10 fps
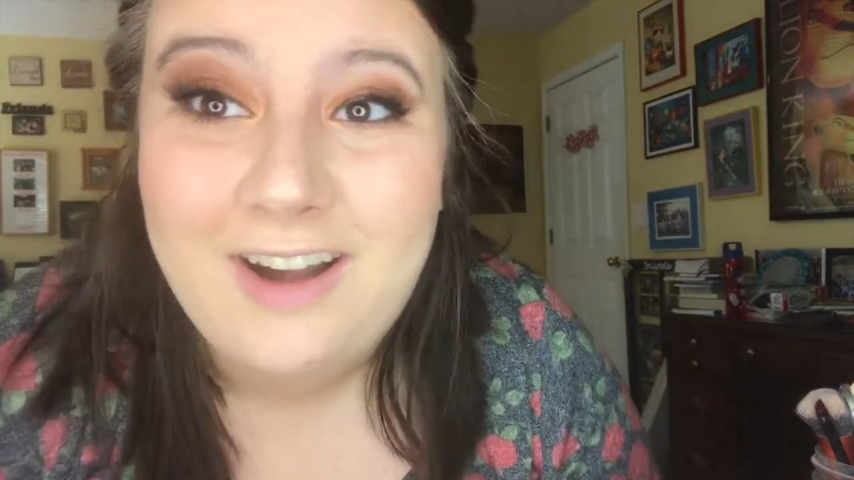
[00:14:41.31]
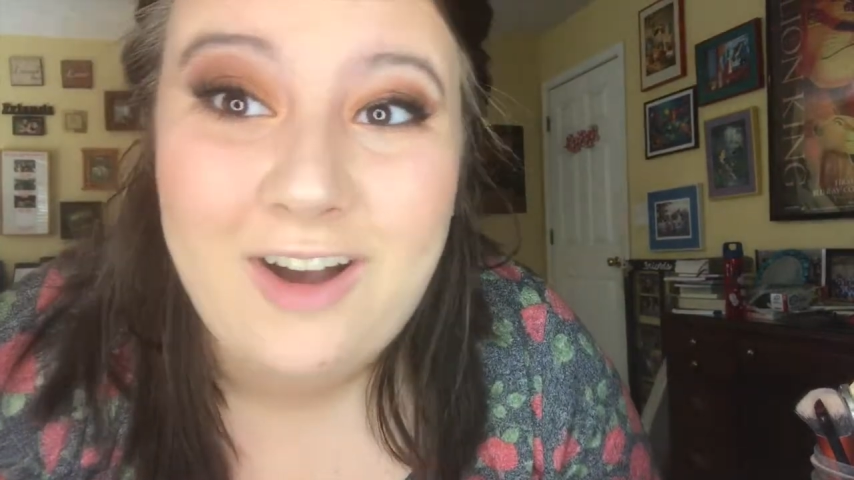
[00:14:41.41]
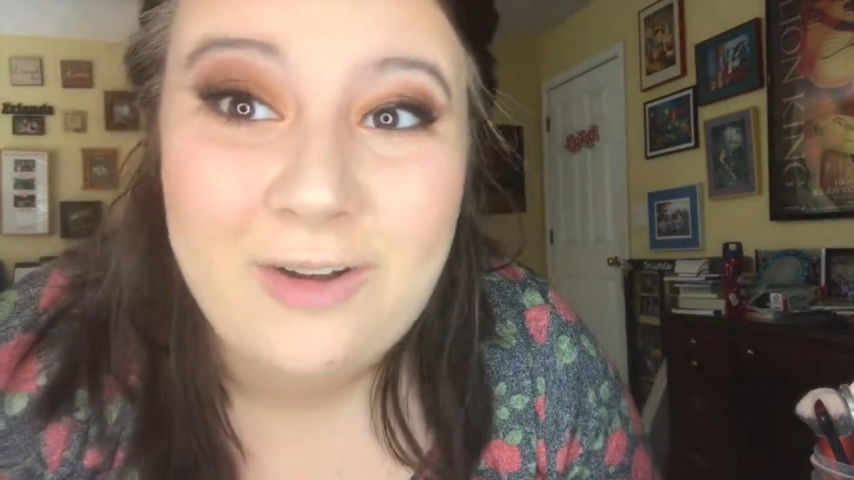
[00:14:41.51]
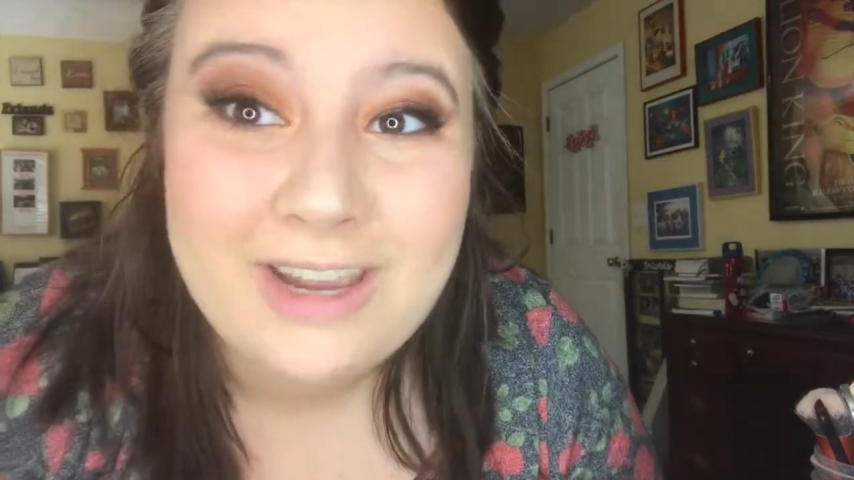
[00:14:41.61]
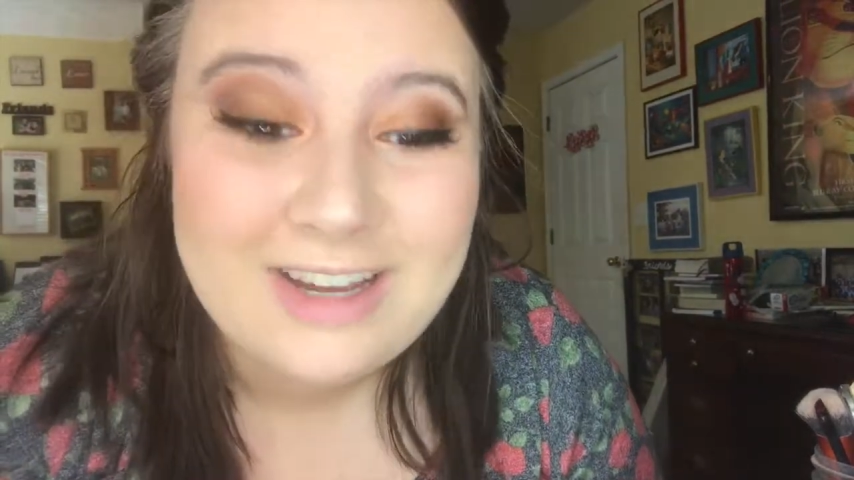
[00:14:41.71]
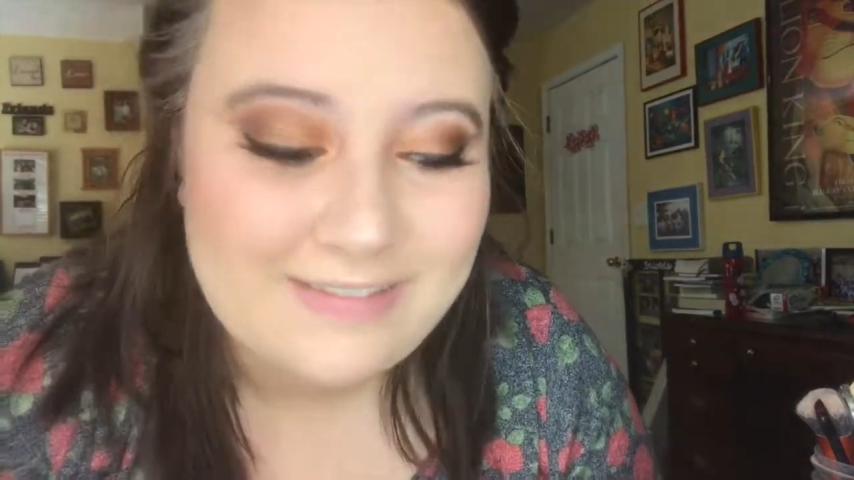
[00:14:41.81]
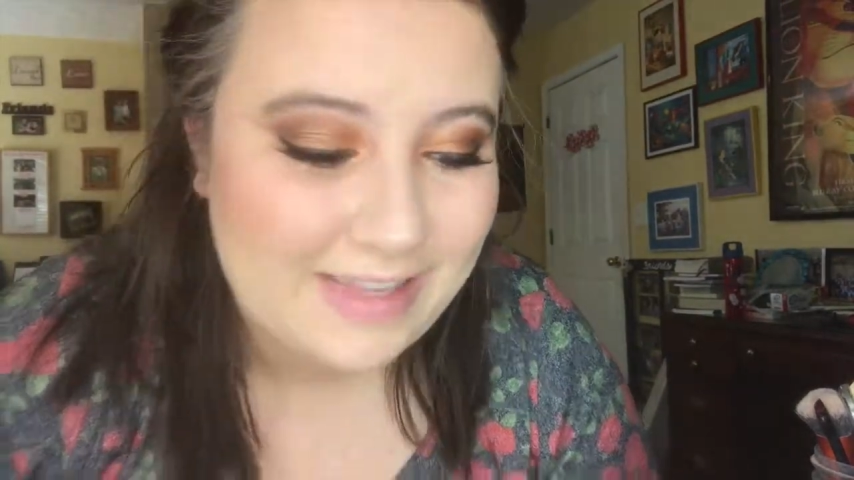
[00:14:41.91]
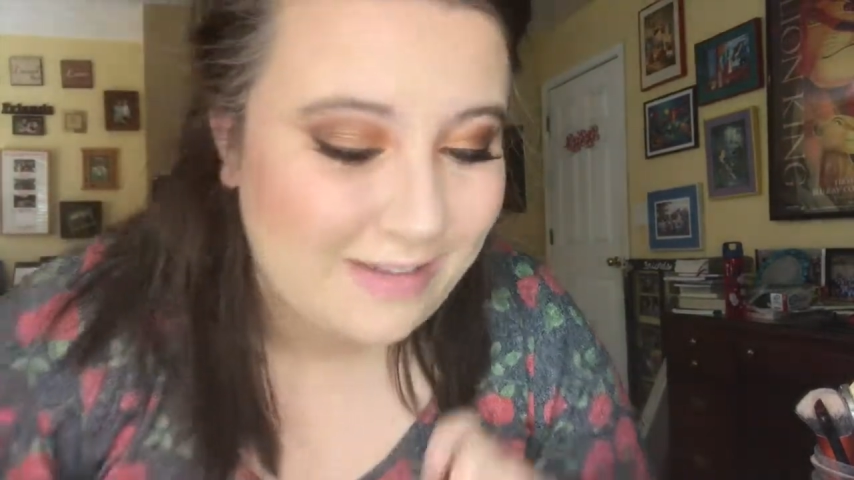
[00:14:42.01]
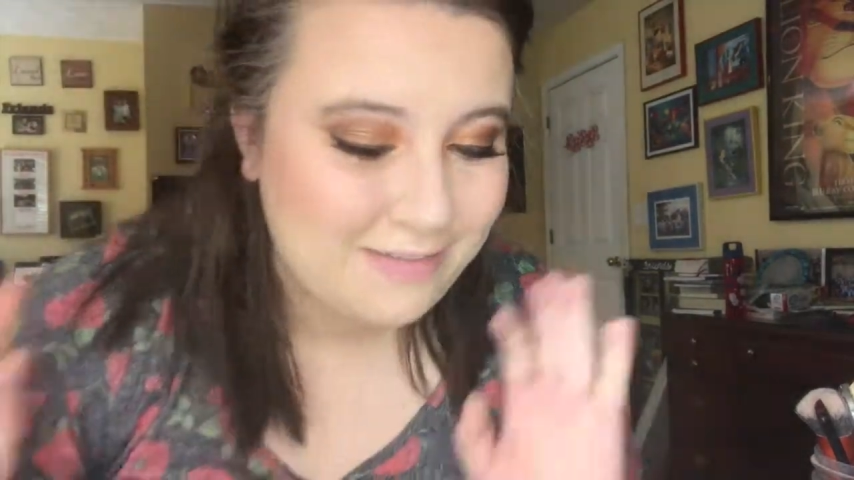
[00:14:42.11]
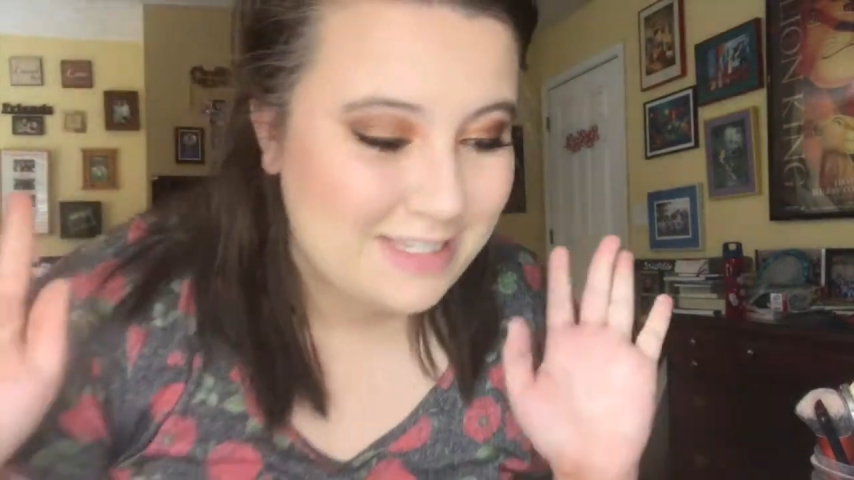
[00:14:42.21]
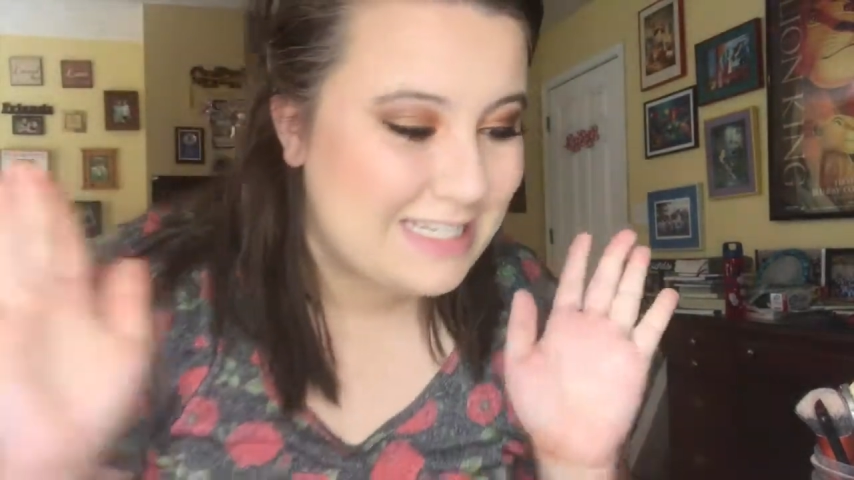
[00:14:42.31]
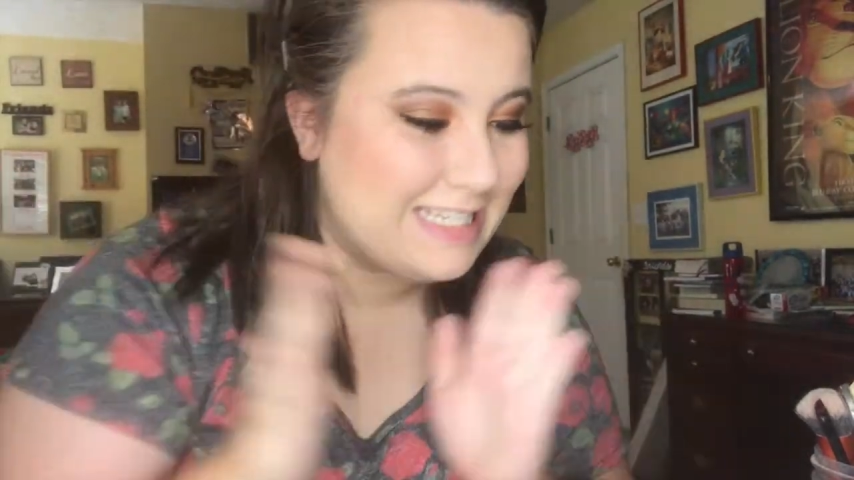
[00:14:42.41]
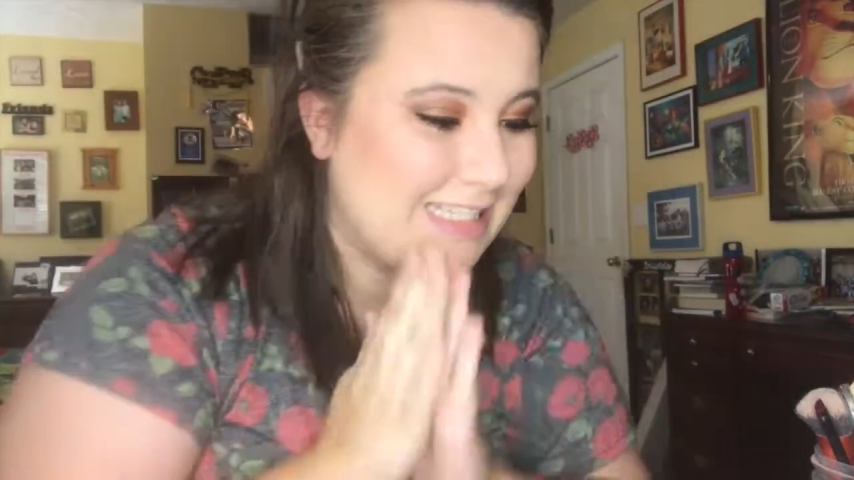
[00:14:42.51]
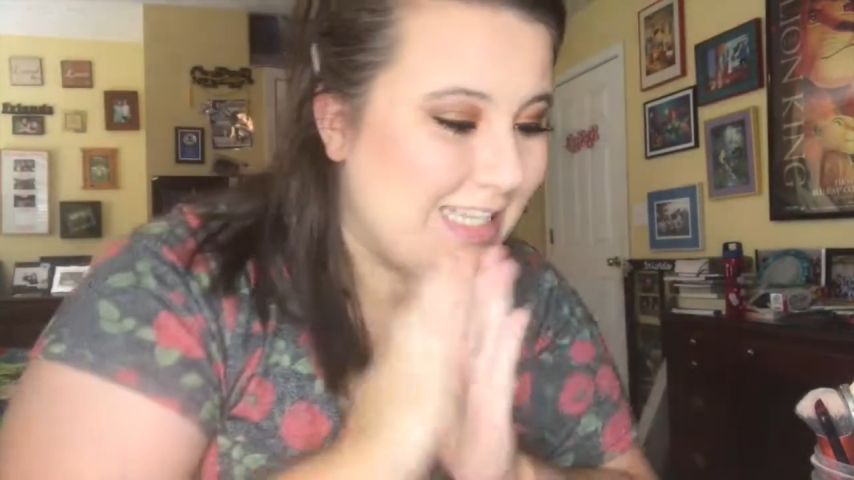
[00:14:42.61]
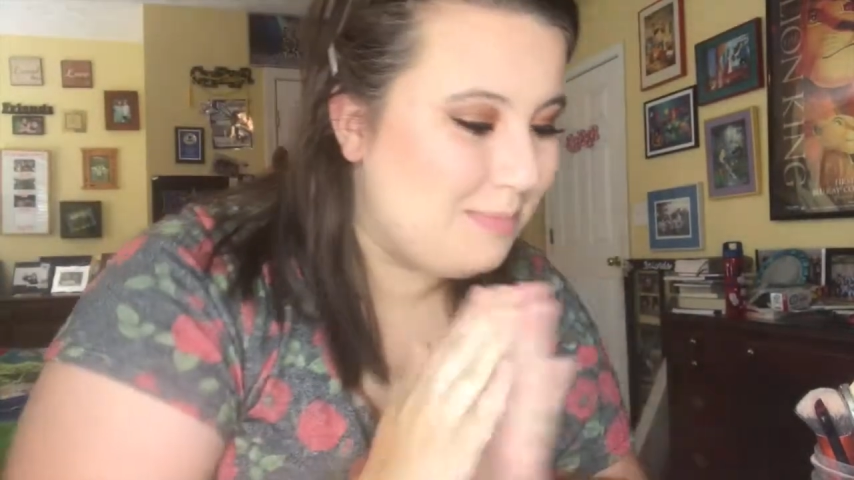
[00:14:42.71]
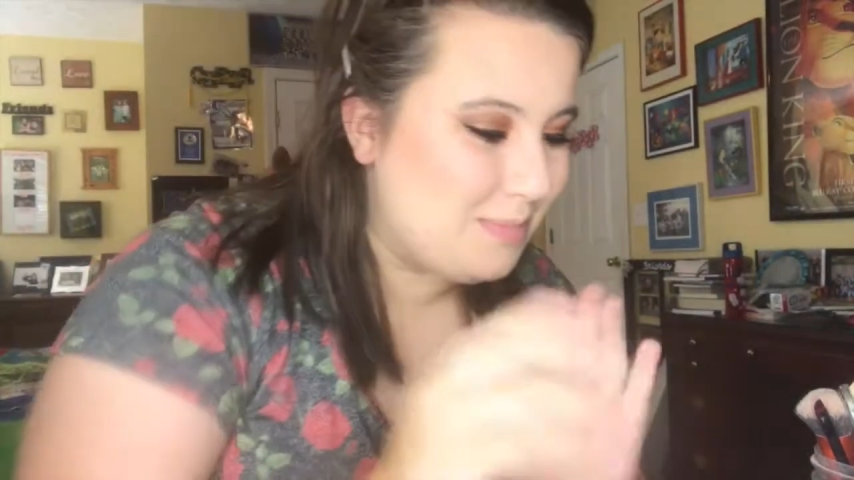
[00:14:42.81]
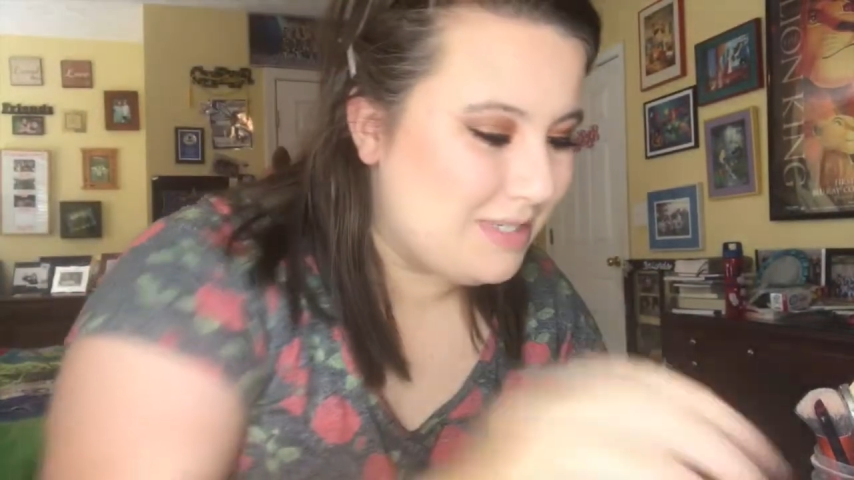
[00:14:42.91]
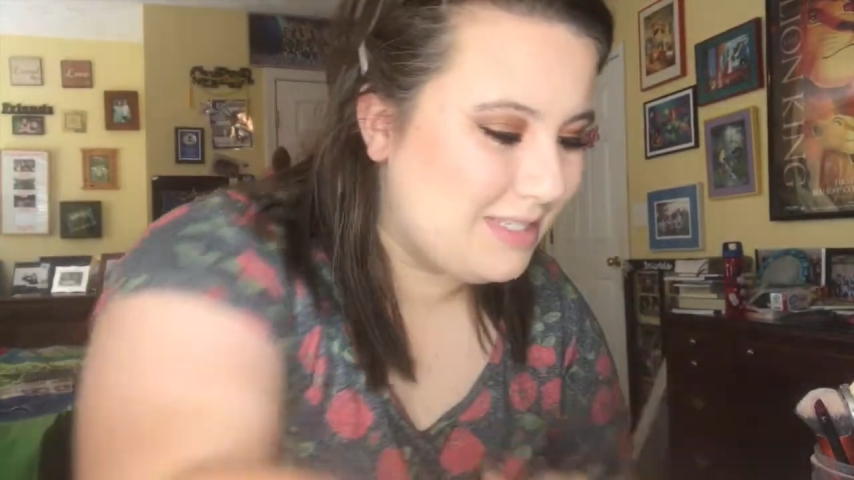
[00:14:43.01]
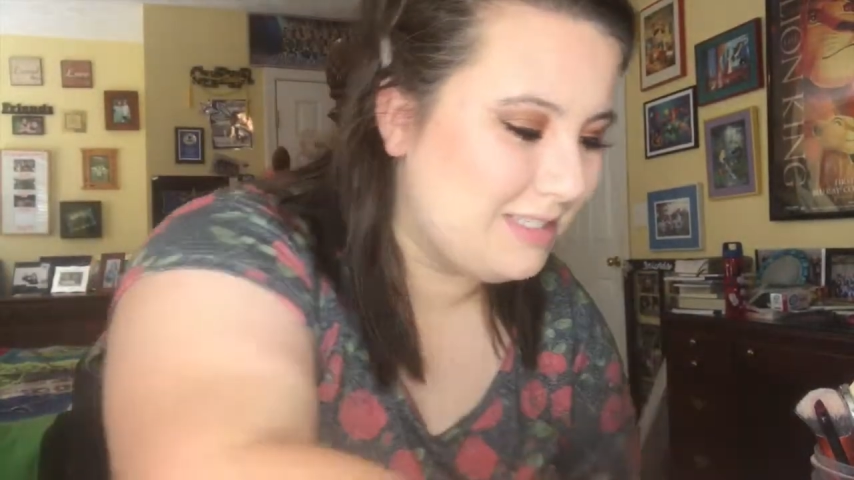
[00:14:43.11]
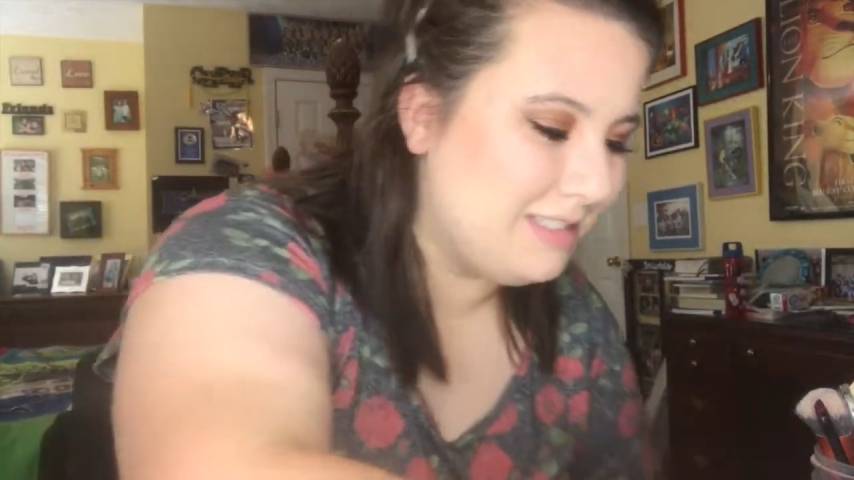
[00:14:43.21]
All I have left is
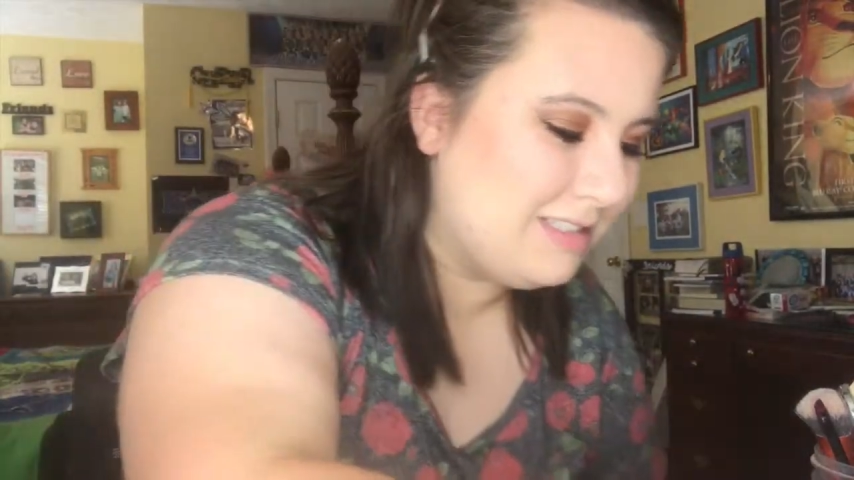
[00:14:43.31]
lips.